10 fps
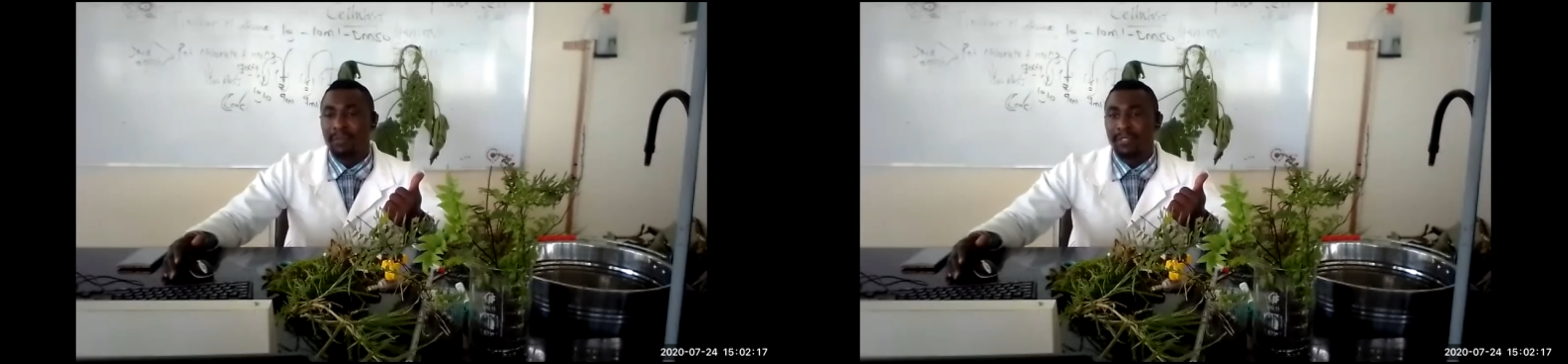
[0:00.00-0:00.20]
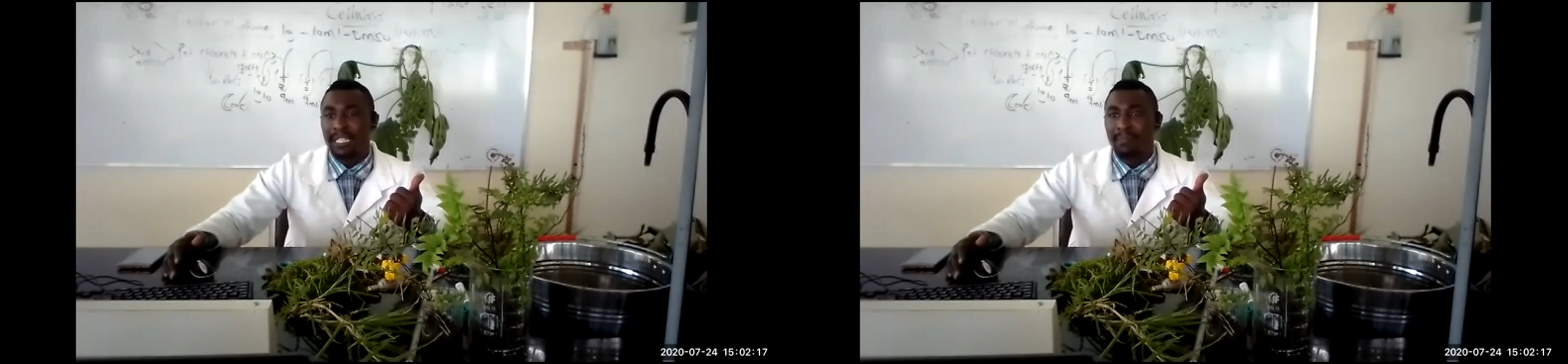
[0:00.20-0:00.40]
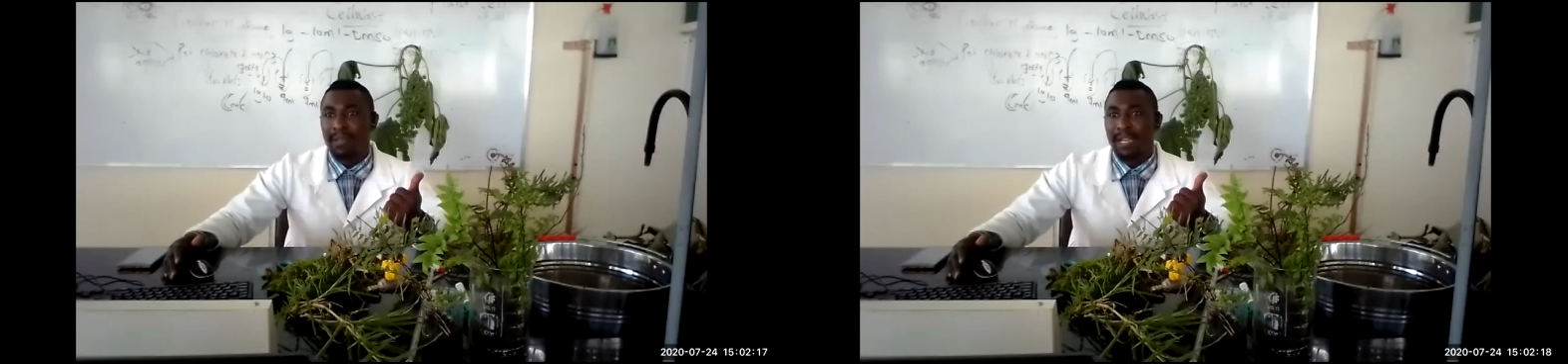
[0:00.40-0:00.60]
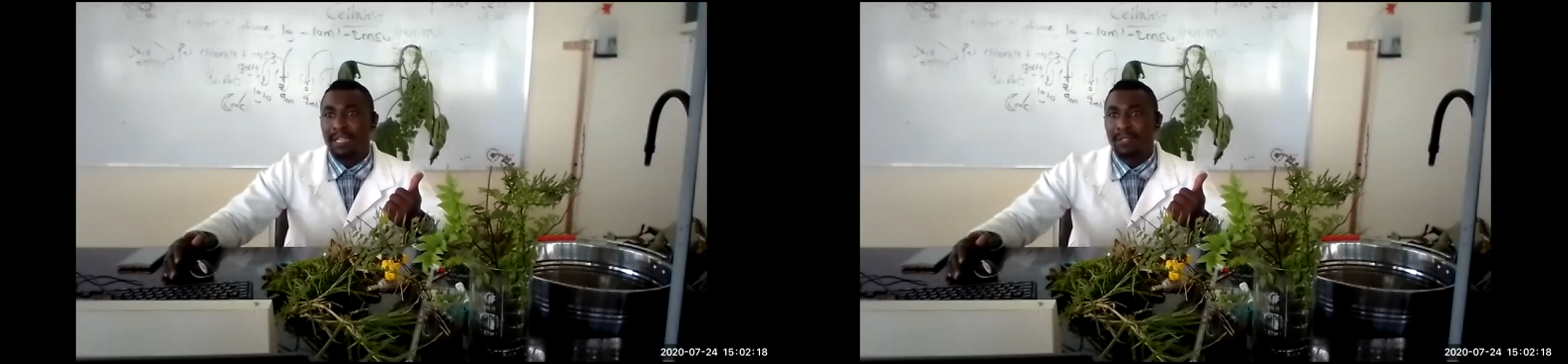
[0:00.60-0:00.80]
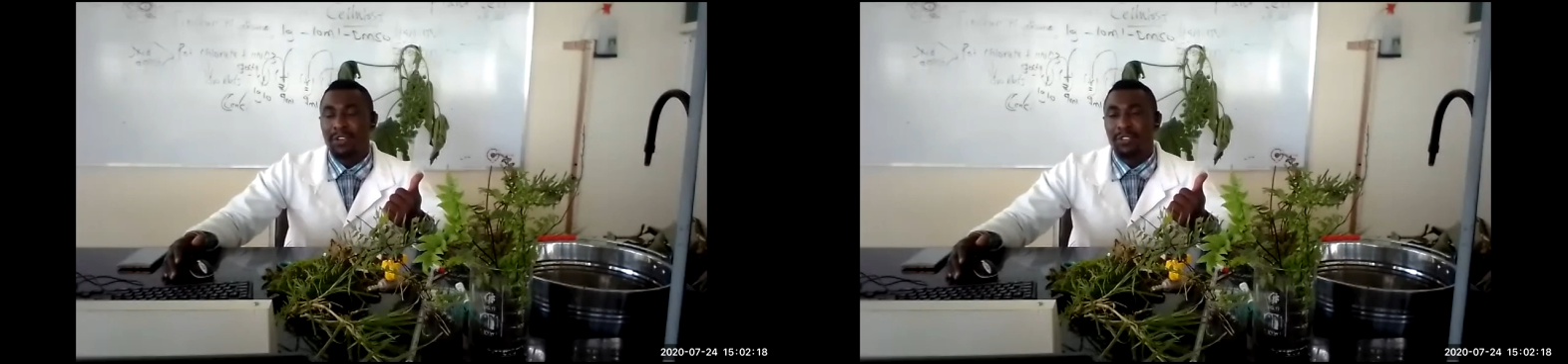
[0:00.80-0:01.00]
certain plant
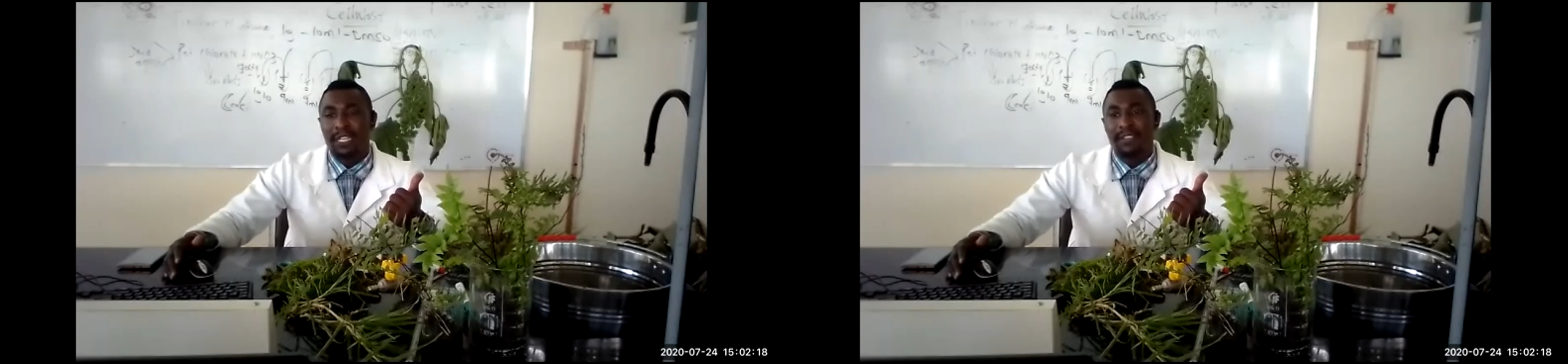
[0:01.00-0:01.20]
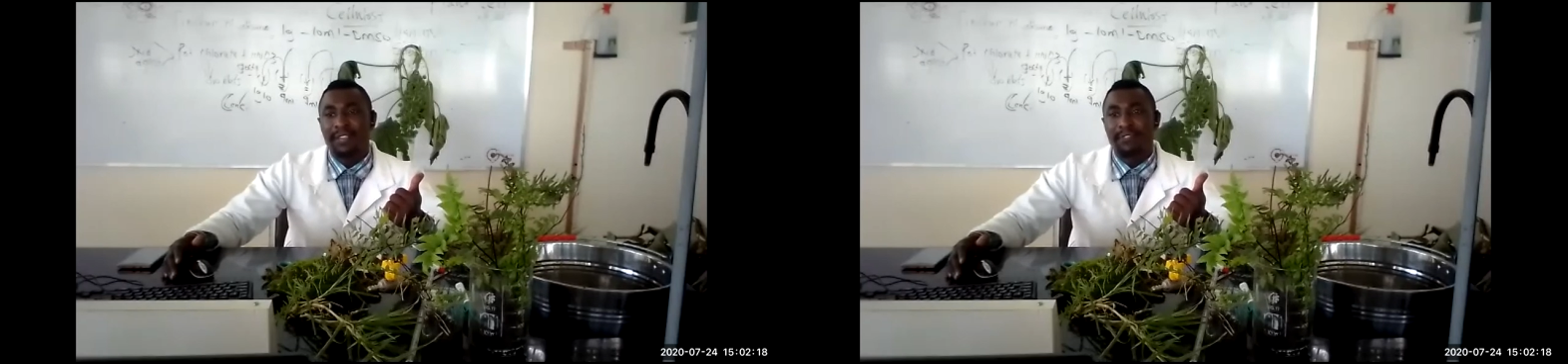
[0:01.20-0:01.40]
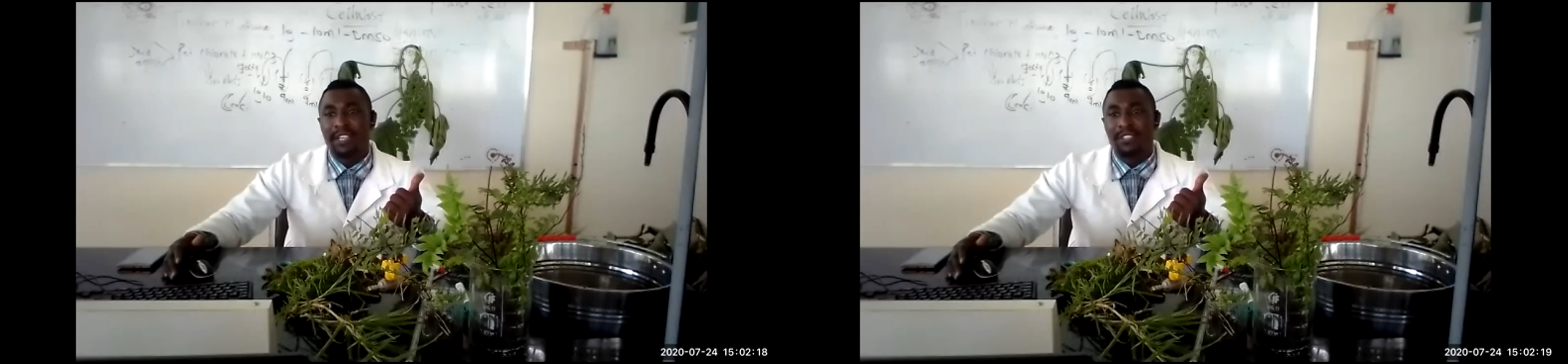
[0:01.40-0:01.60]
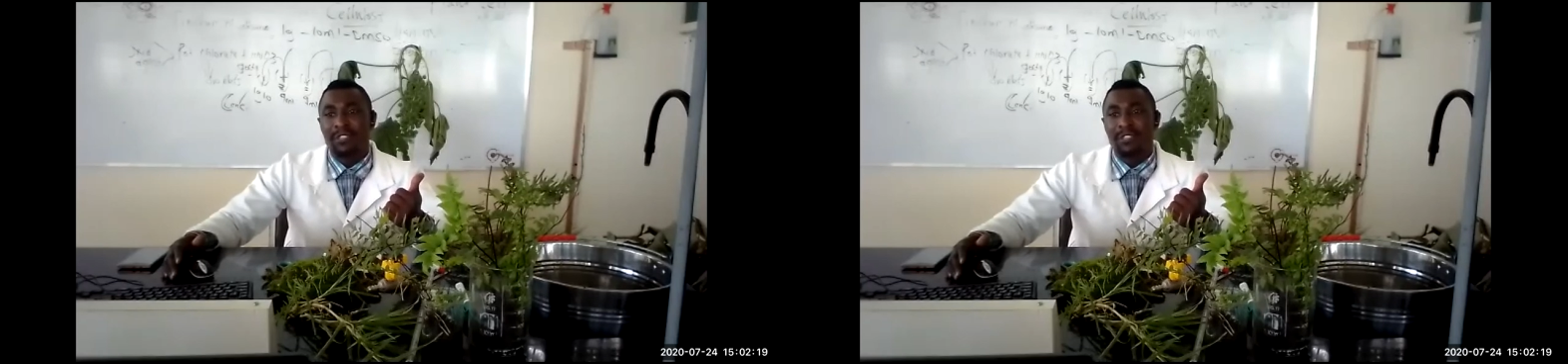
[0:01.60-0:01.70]
without any evidence of